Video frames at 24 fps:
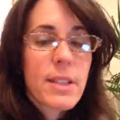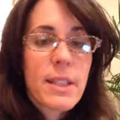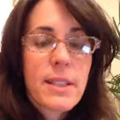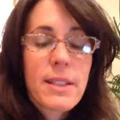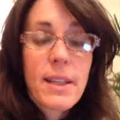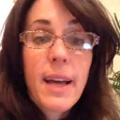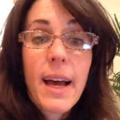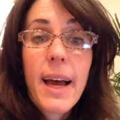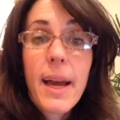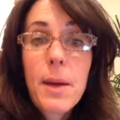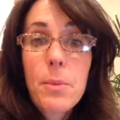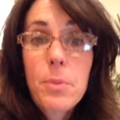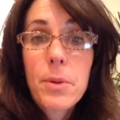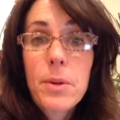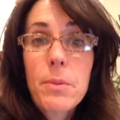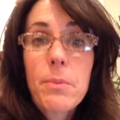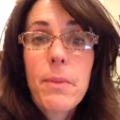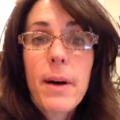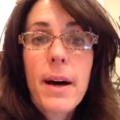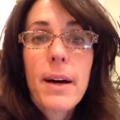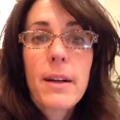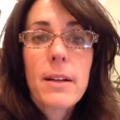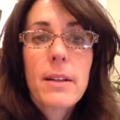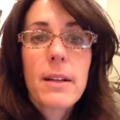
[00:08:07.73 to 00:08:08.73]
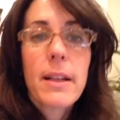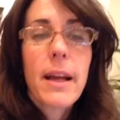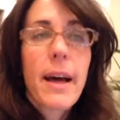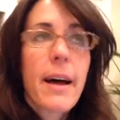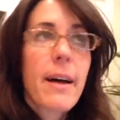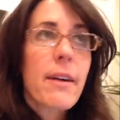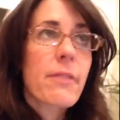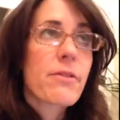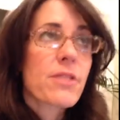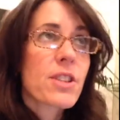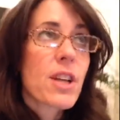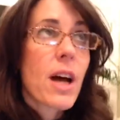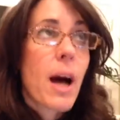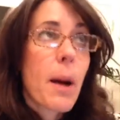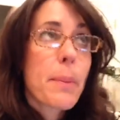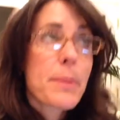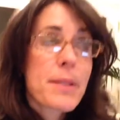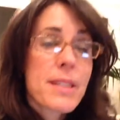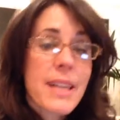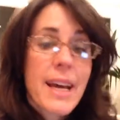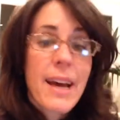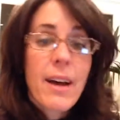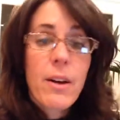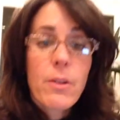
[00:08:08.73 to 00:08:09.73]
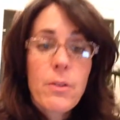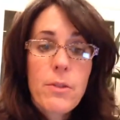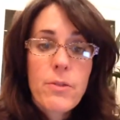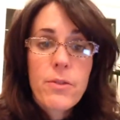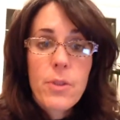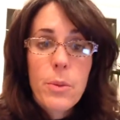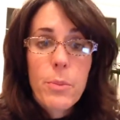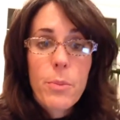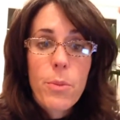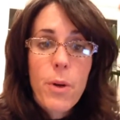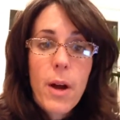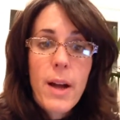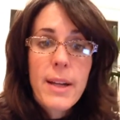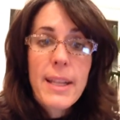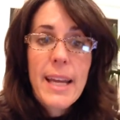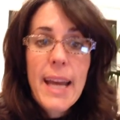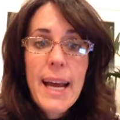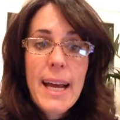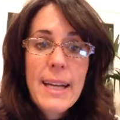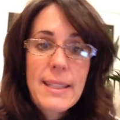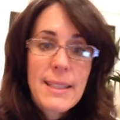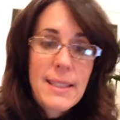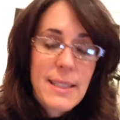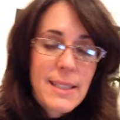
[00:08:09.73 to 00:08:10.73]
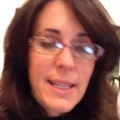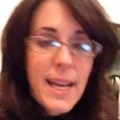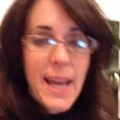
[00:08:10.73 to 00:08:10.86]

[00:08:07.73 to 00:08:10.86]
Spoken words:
it's a hybrid model of top-down from broadcast